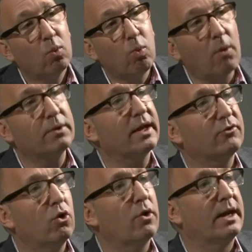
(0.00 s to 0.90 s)
what were they
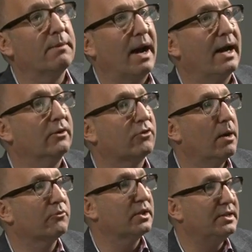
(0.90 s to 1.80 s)
talking about in
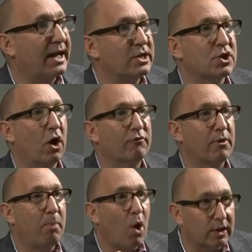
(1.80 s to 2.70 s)
terms of the nature of
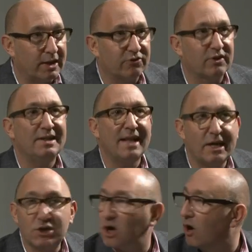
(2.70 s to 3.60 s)
the polis, the
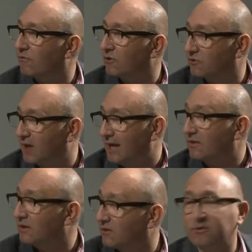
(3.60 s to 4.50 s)
nature of the
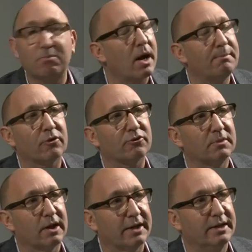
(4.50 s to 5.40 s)
state? And this is my
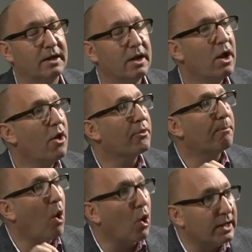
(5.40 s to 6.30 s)
bottom line. The
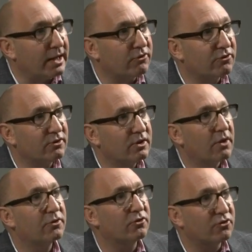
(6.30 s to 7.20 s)
polis,
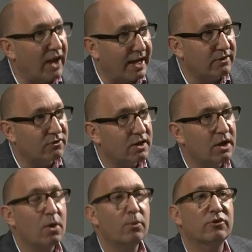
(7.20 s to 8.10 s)
the state,
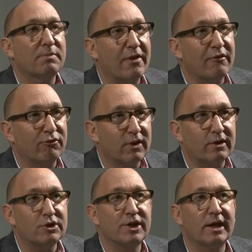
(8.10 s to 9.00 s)
was about the
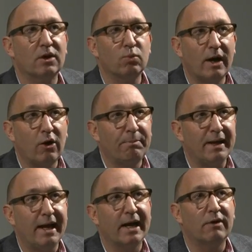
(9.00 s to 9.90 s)
flourishing and
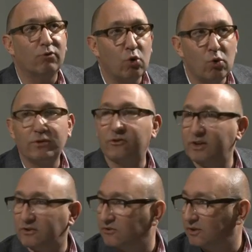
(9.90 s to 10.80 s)
well-being of all the
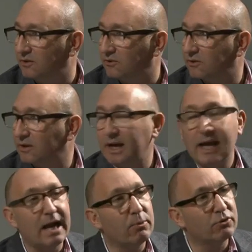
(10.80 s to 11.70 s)
citizens.
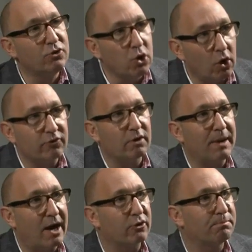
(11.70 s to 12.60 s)
It was not
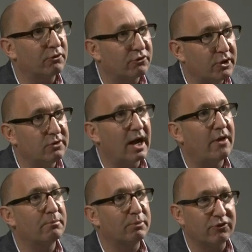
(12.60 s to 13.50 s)
about the pursuit
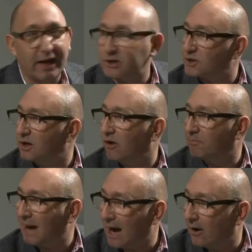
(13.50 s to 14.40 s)
and the protection
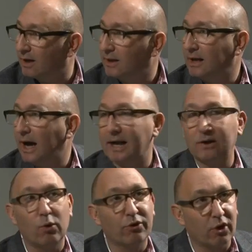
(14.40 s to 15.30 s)
of power
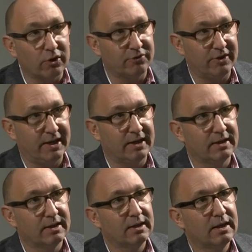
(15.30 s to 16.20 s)
and authority.
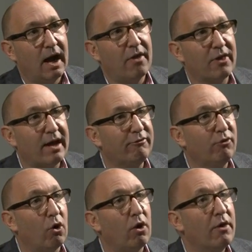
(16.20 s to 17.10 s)
And
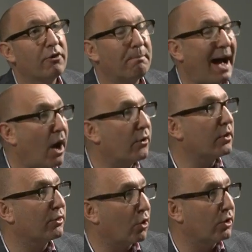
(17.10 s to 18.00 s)
therefore, the power
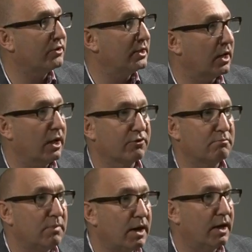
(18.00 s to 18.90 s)
and authority that has
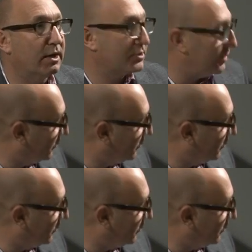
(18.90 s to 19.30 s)
emerged